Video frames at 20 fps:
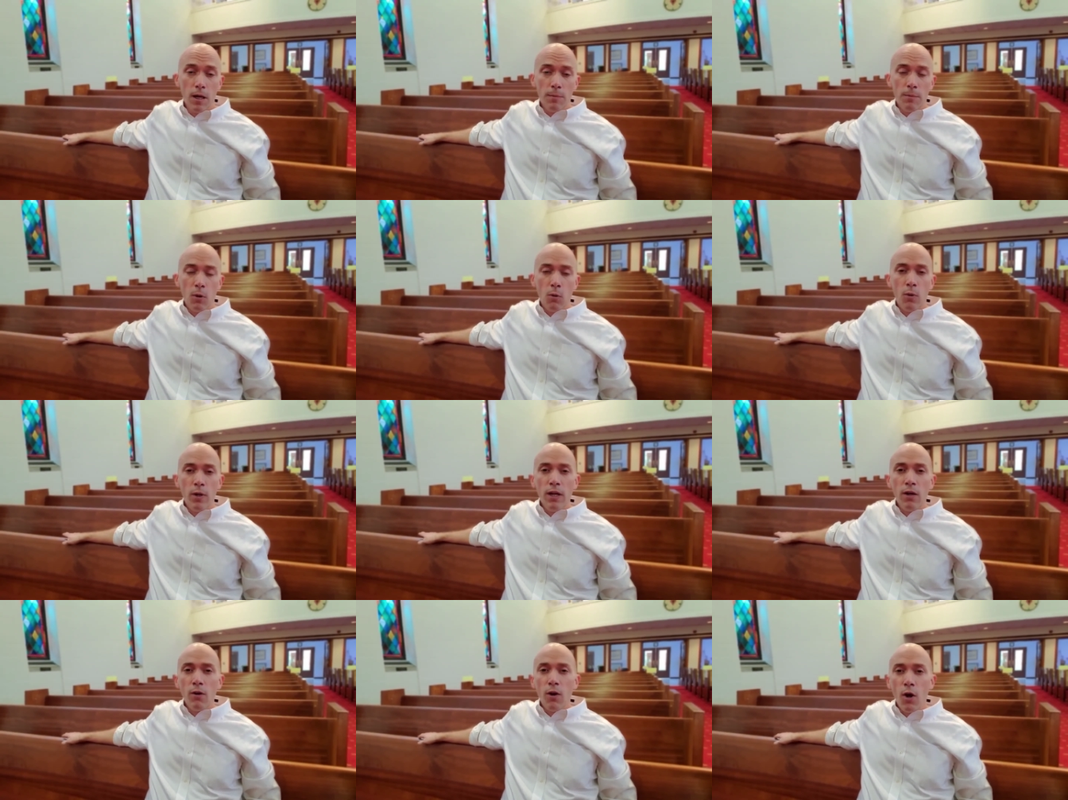but
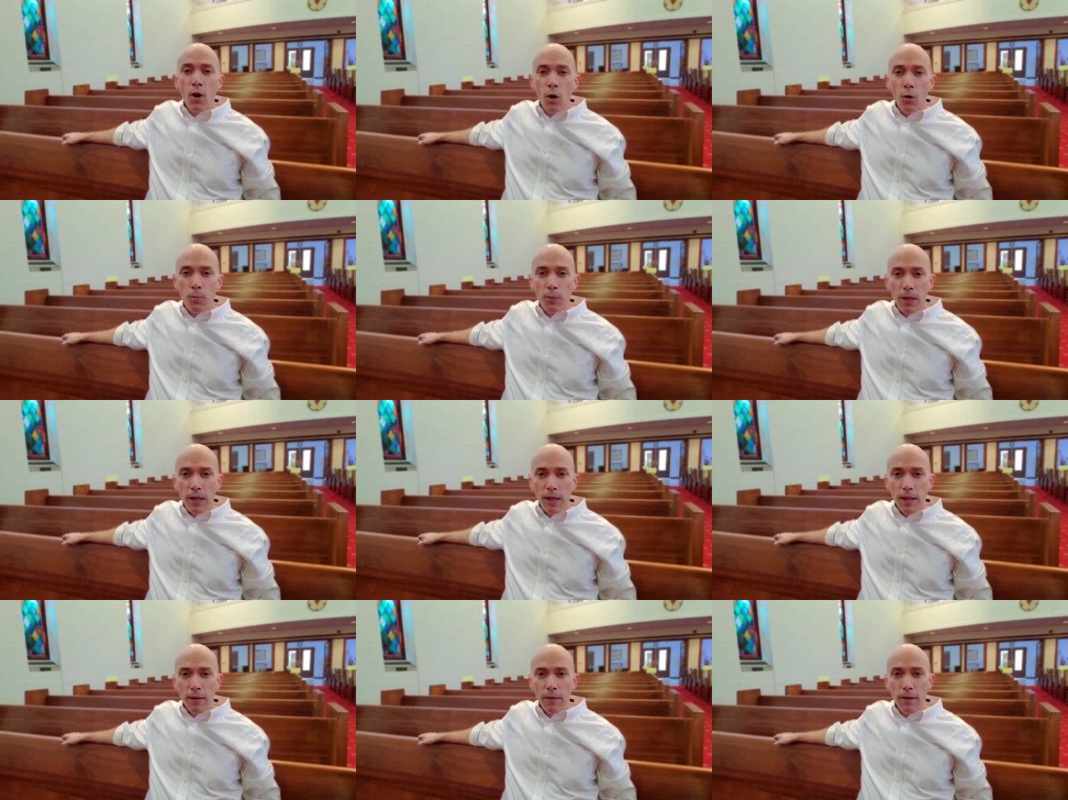we are
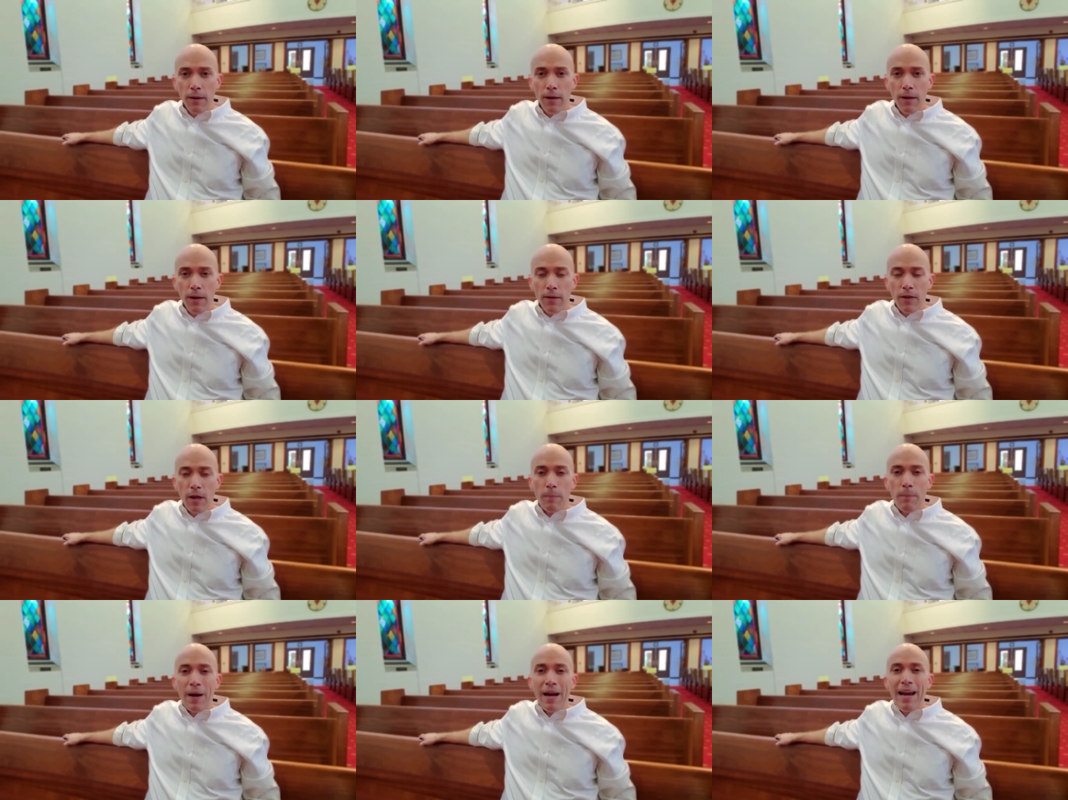hoping
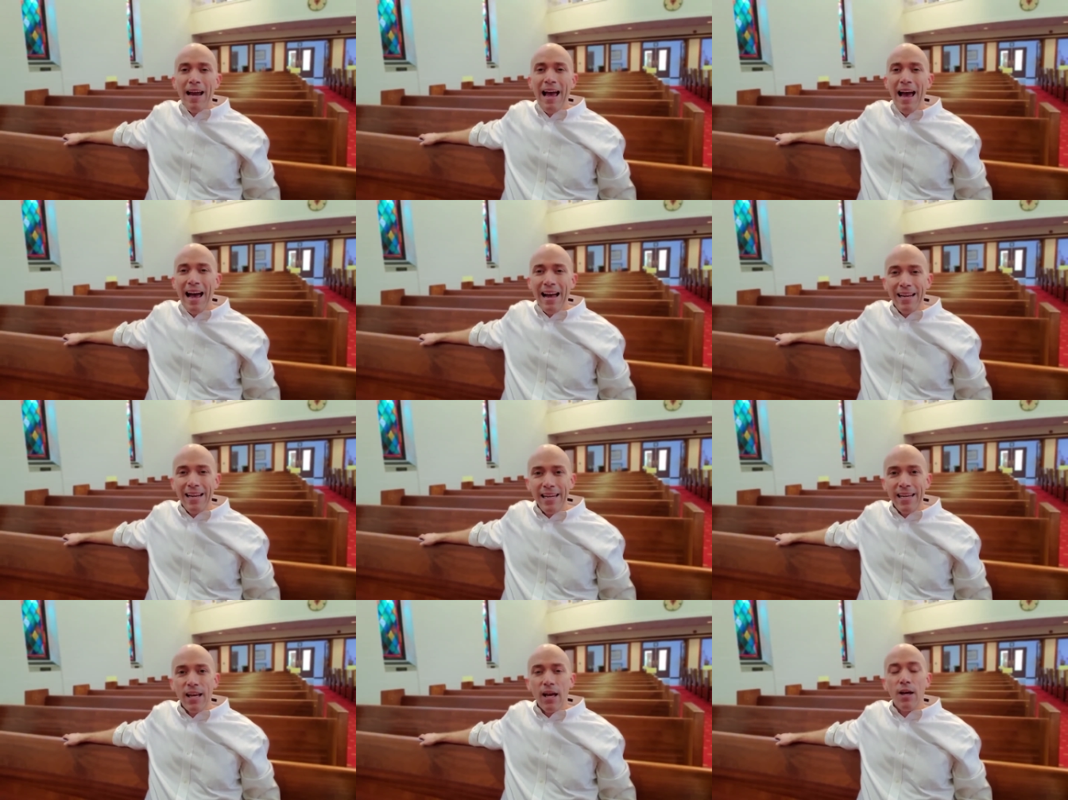that by
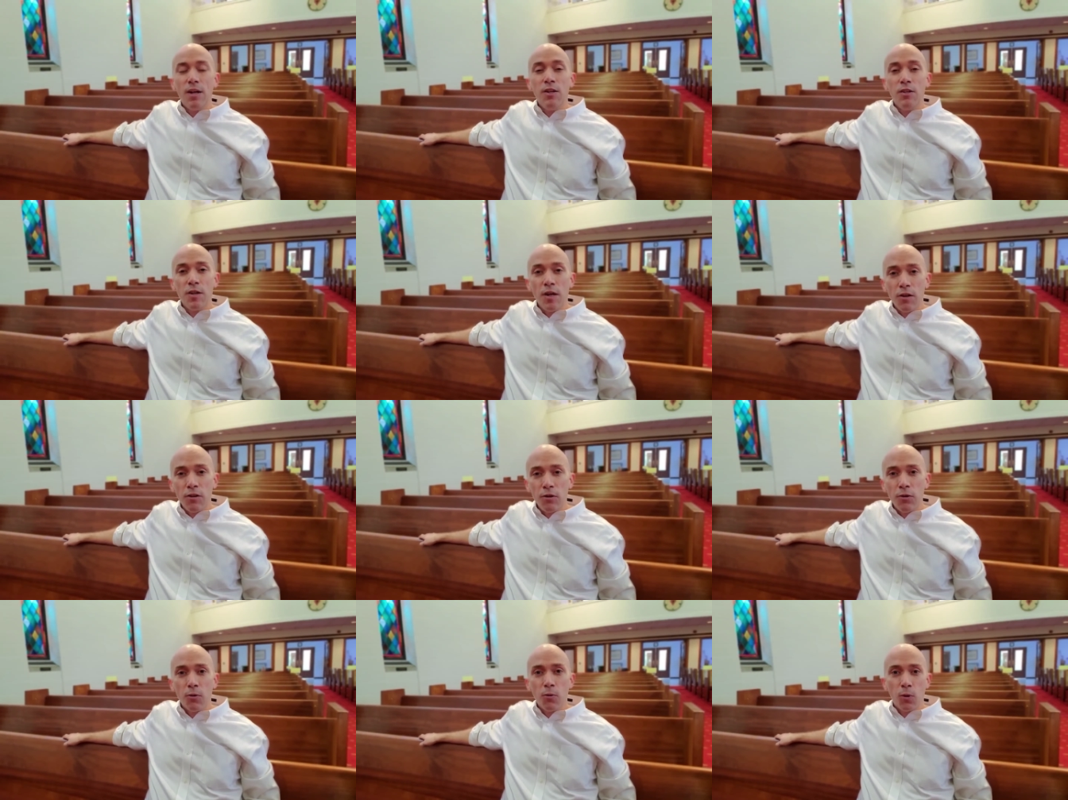adding
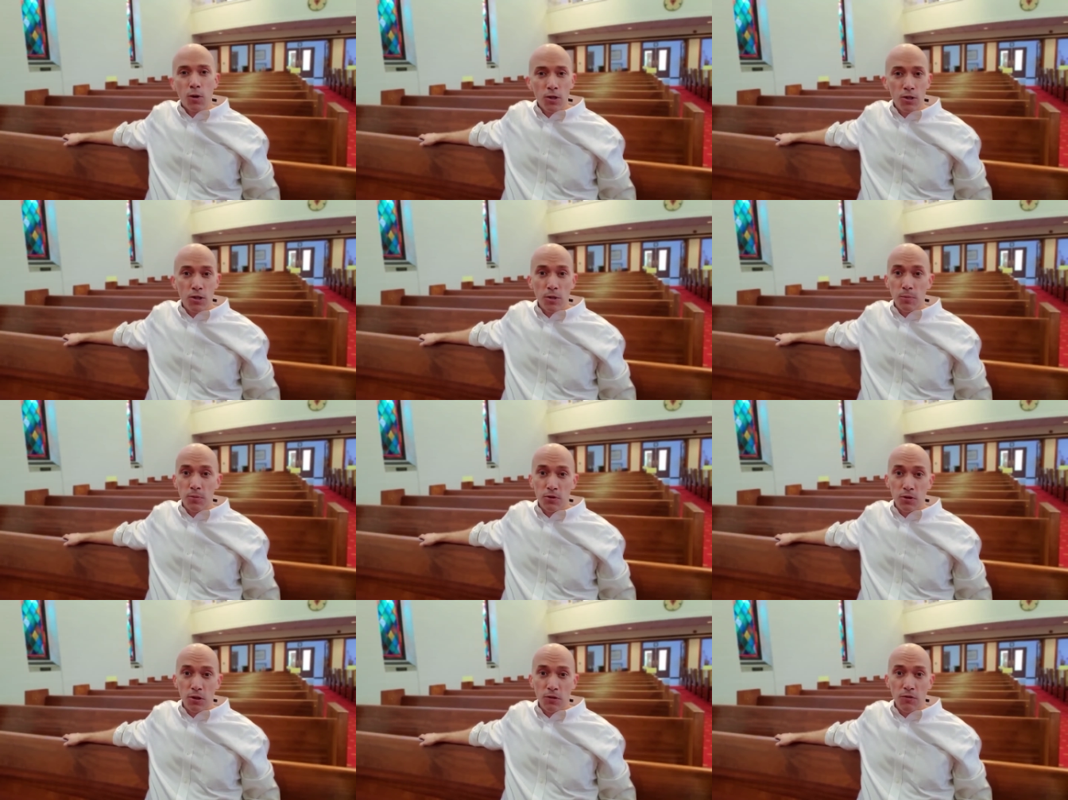another worship
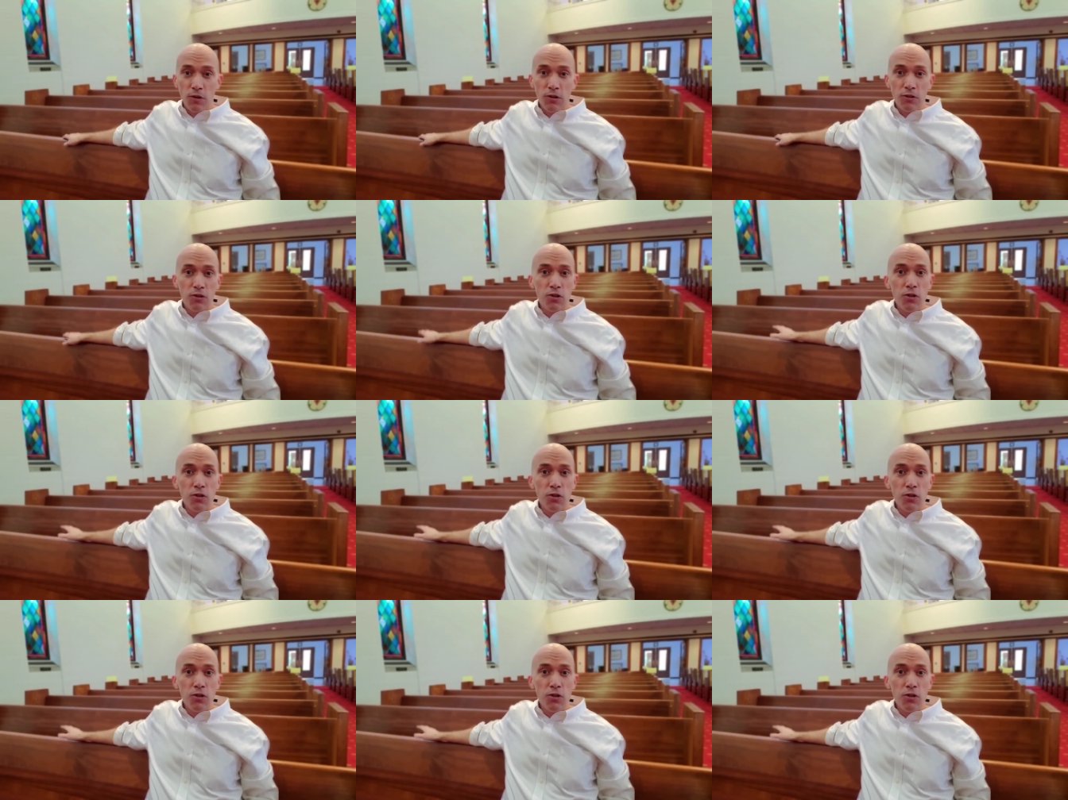service,